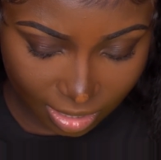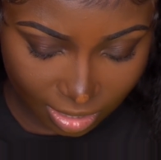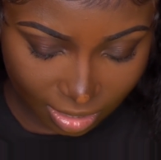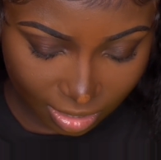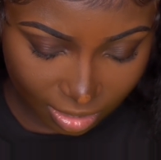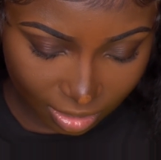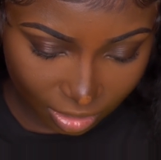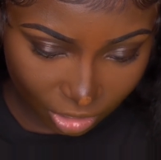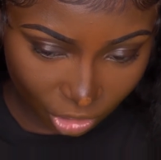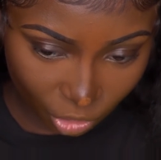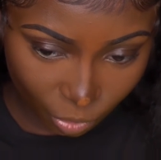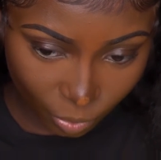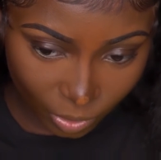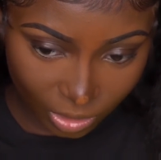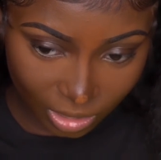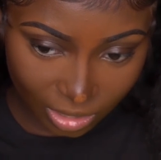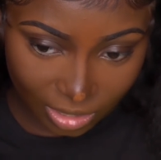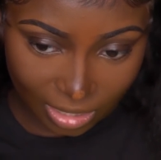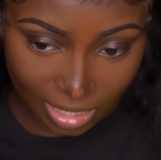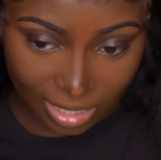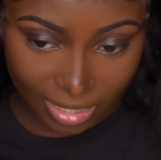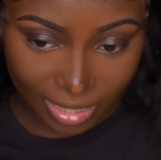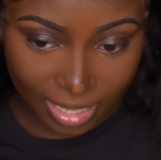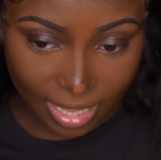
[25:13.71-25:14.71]
situations
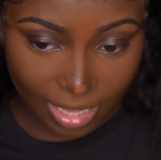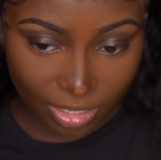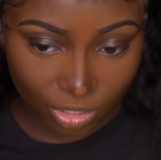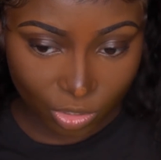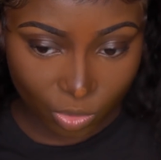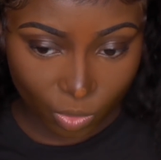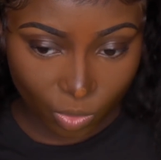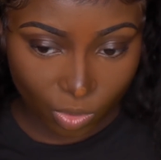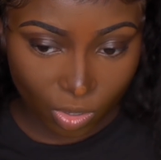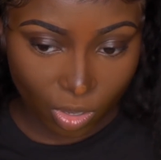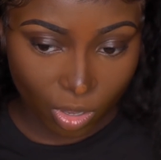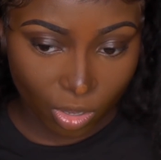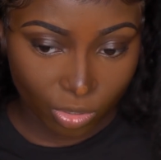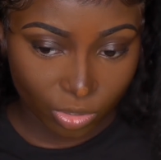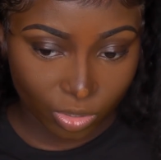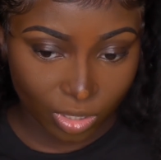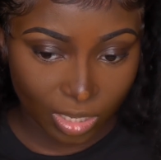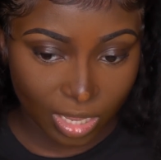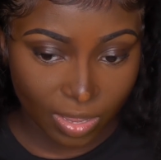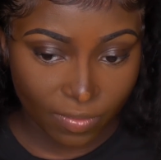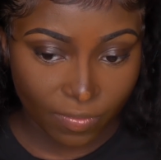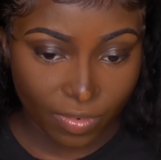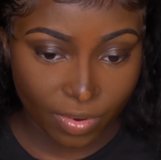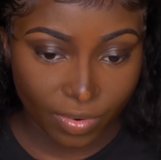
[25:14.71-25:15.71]
like that too could also
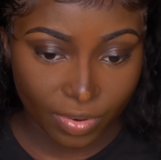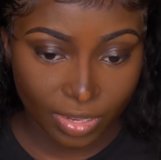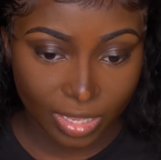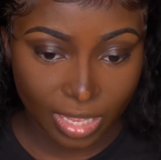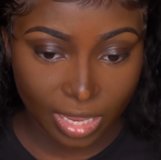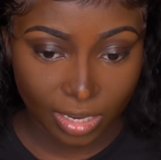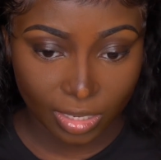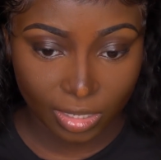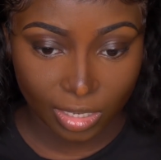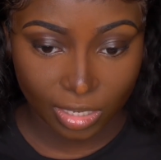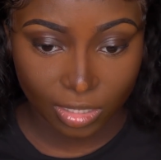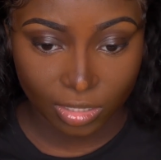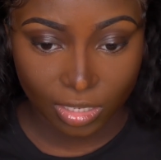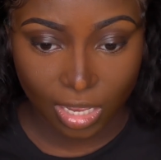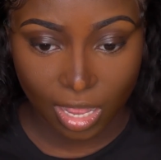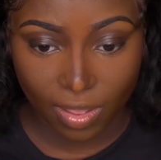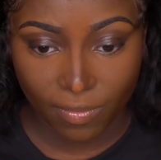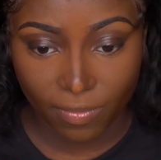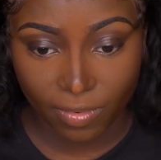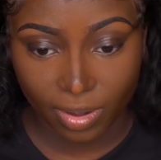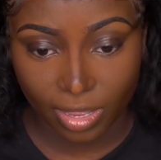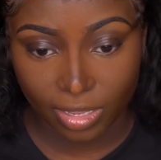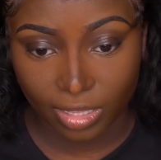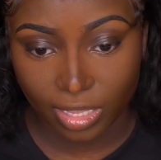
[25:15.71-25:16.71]
get very deadly. So I
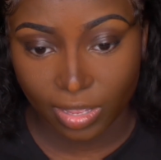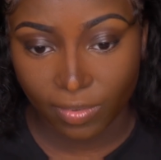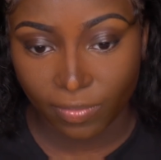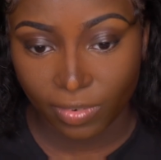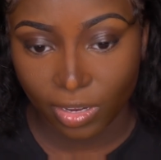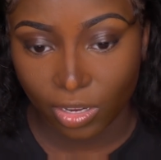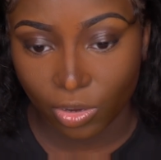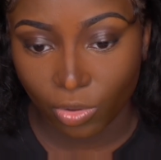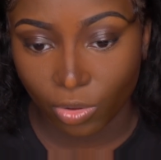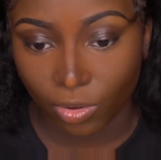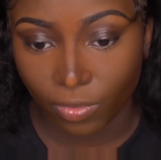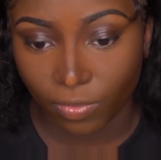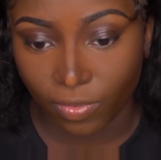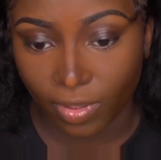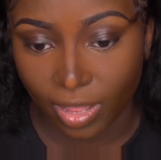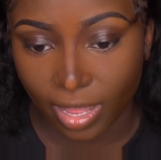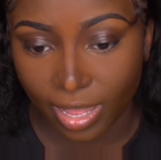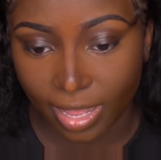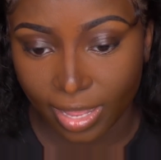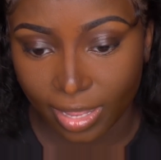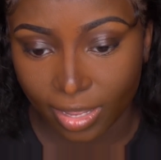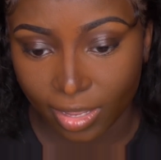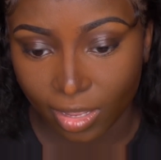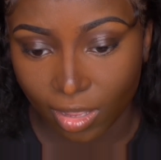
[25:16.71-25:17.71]
feel like definitely
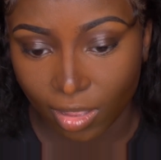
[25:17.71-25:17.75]
notify